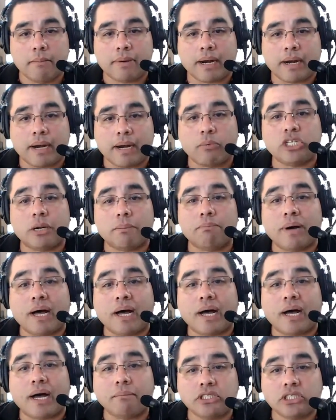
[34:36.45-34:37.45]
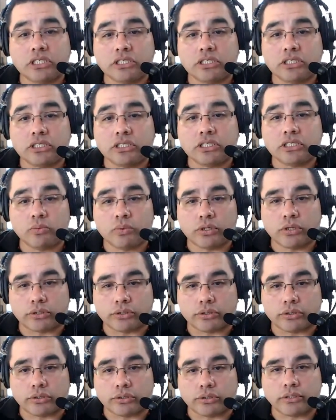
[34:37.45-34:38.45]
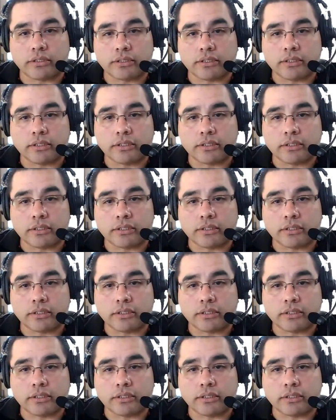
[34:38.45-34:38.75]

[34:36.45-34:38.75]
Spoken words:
but I want you to publish it to the world